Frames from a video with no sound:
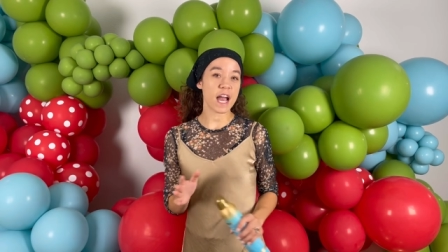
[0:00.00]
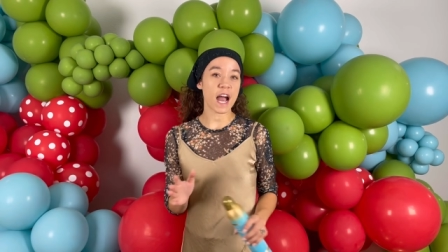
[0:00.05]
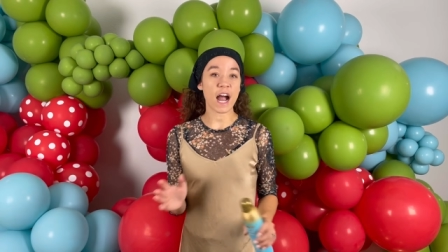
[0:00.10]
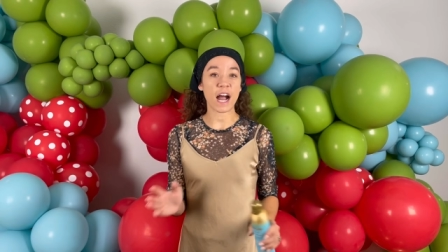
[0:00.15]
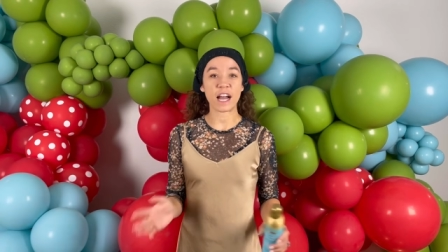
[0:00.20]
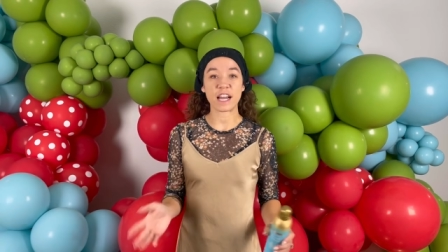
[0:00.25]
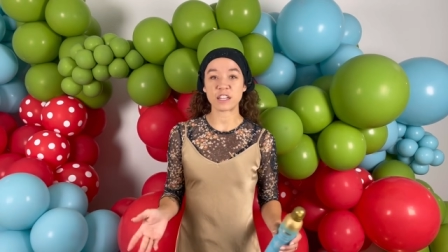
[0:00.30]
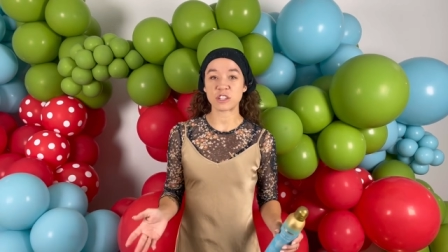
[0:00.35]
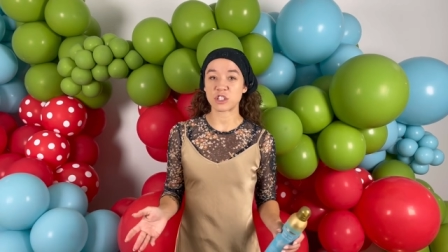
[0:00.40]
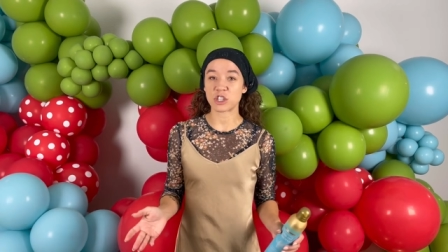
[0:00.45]

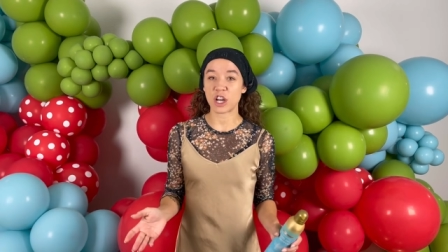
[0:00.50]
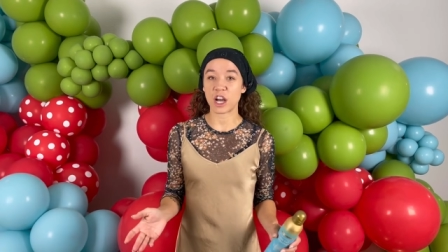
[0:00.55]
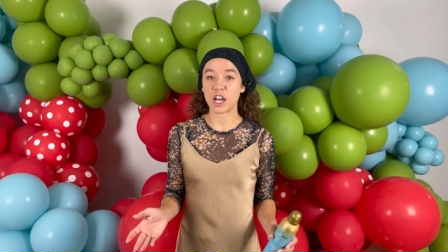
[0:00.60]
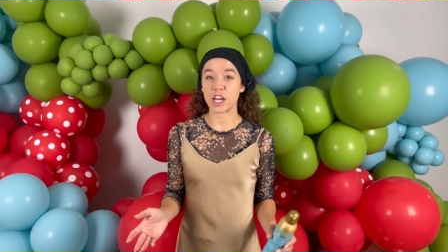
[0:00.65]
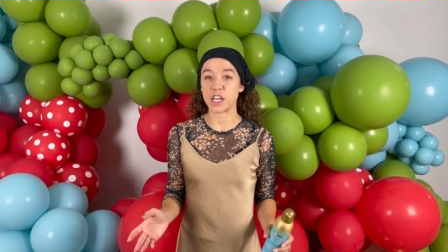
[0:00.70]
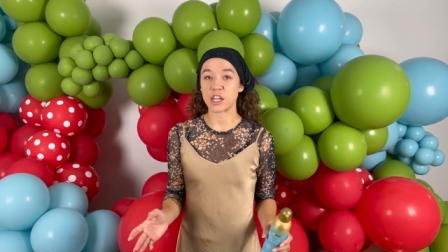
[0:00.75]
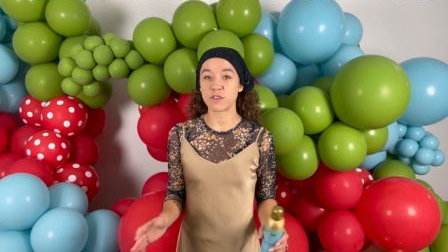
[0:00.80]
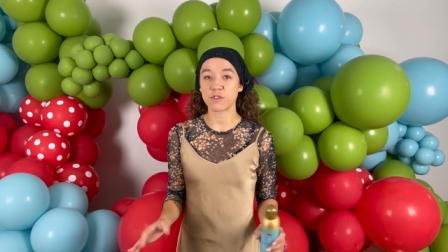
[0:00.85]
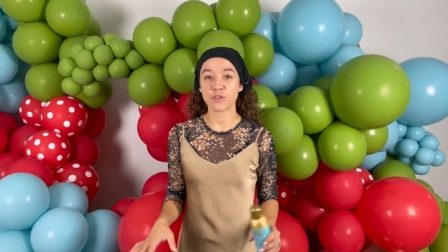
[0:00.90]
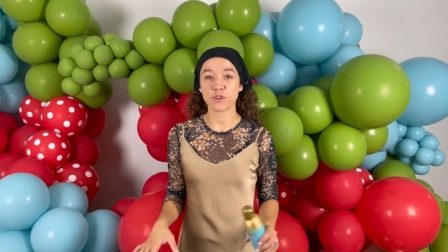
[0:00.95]

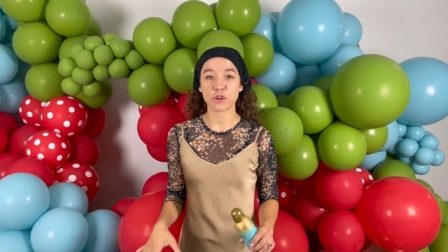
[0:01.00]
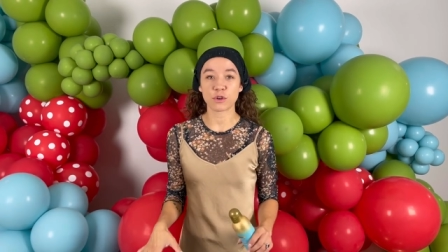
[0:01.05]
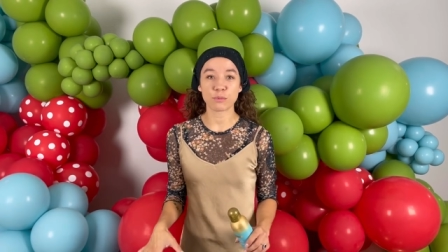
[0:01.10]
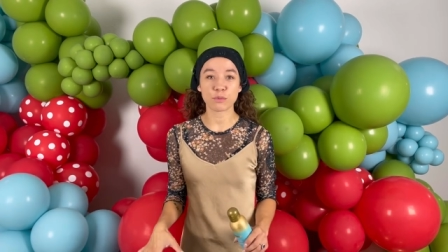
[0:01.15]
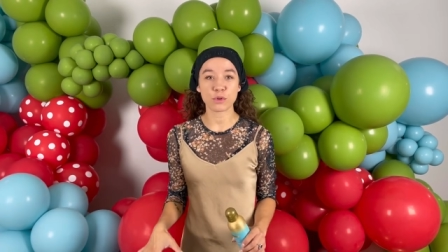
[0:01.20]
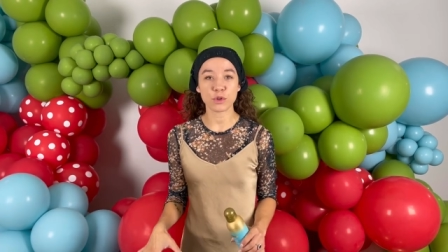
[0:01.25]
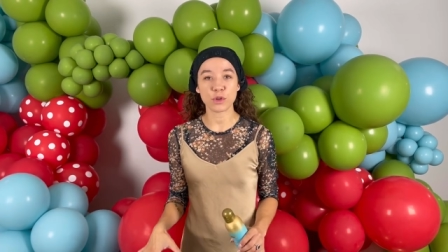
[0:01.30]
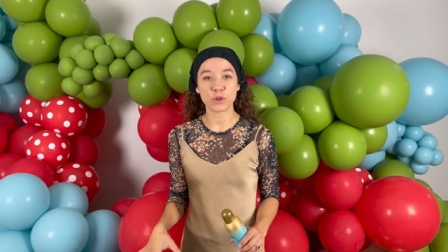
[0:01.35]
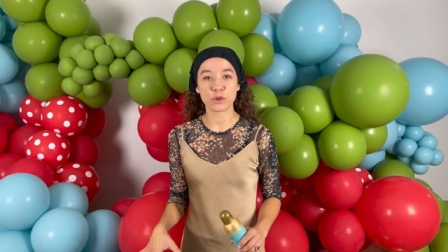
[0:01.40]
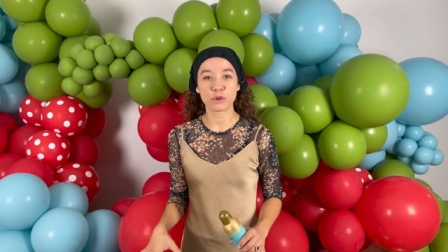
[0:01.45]
Hi-Shine for your
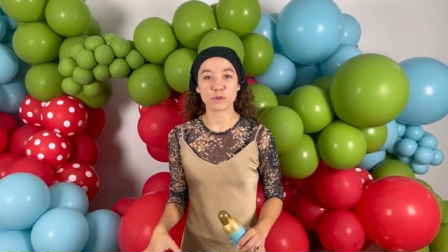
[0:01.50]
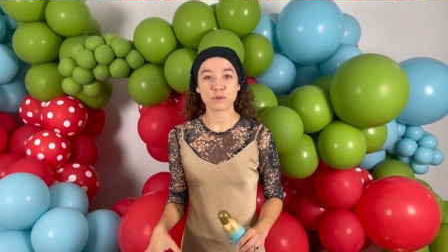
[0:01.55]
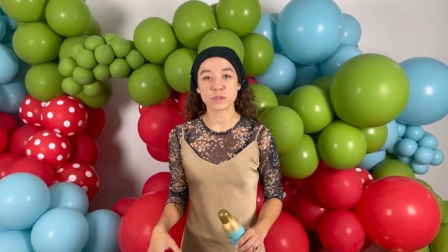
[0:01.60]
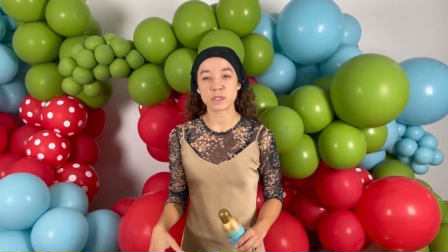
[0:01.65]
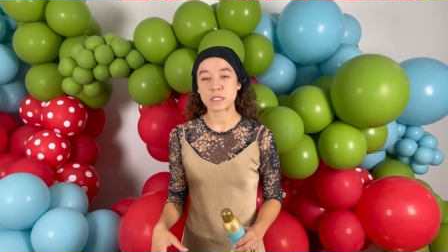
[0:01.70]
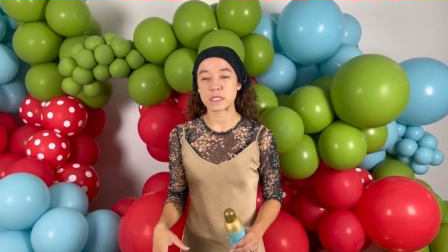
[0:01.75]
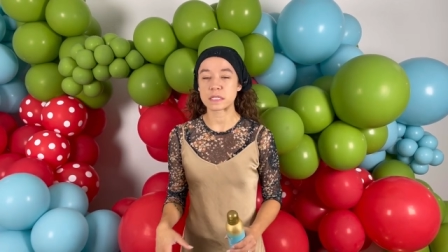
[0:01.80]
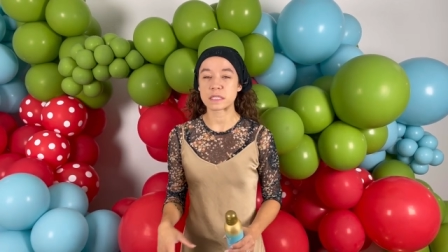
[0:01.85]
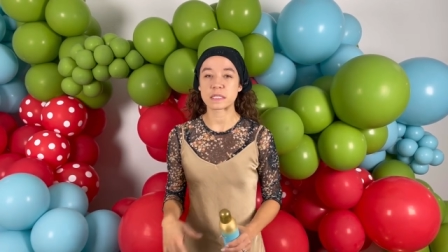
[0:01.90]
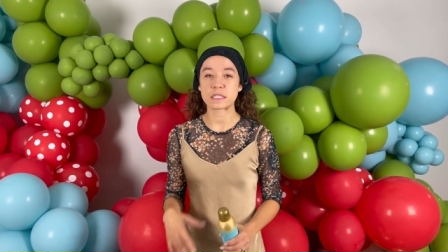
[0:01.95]

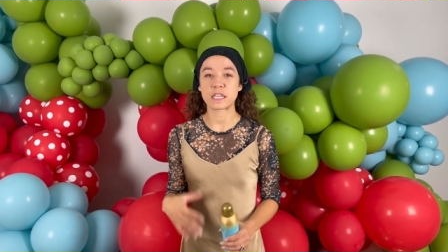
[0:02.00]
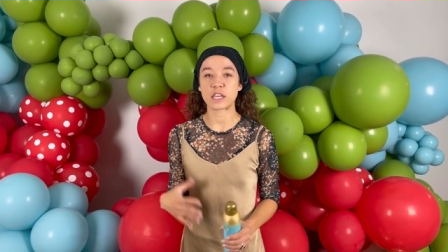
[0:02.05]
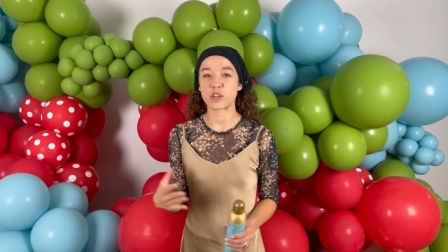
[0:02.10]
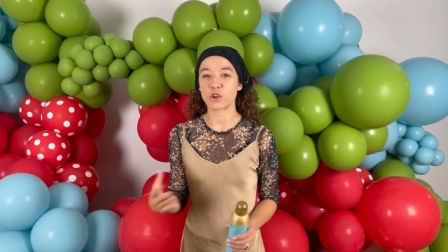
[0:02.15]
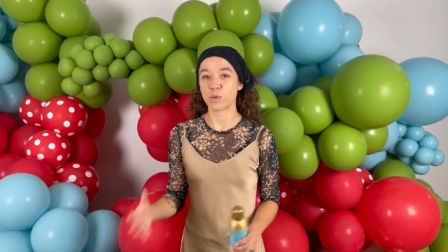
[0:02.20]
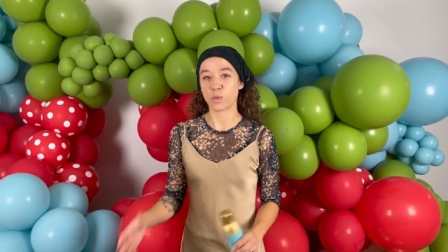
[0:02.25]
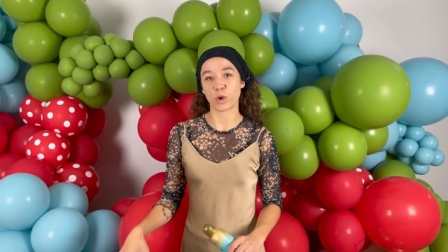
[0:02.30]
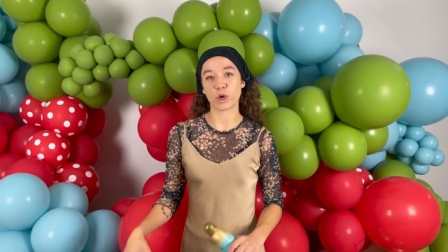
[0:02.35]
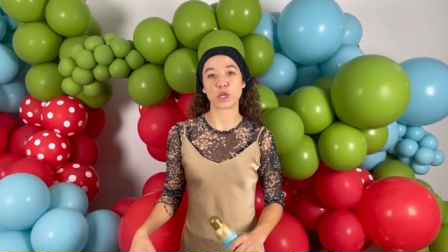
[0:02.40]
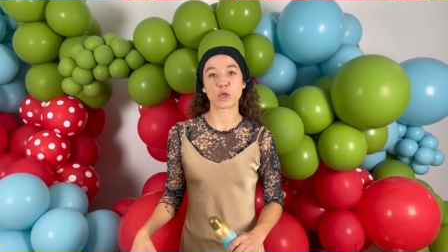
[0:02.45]
balloons and say you're
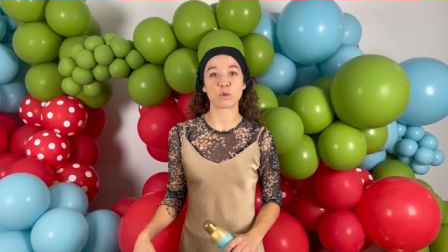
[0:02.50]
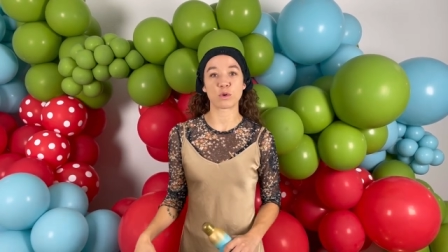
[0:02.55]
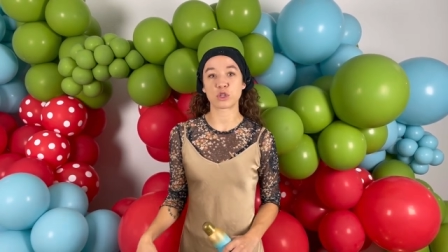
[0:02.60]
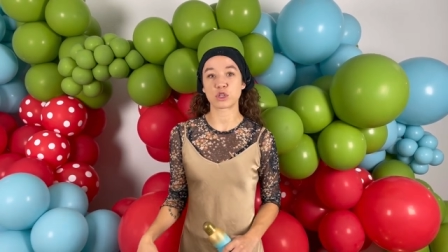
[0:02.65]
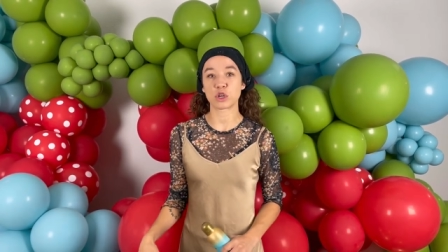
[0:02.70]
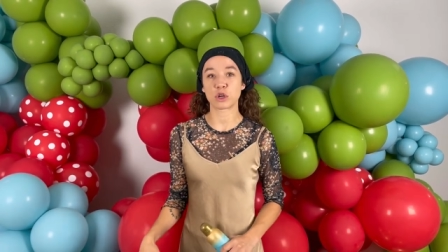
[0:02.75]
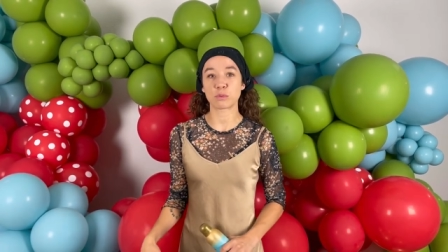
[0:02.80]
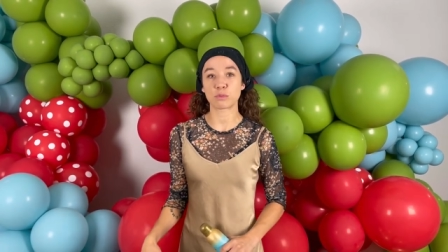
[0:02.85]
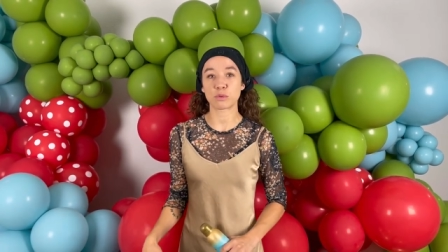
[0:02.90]
working with dark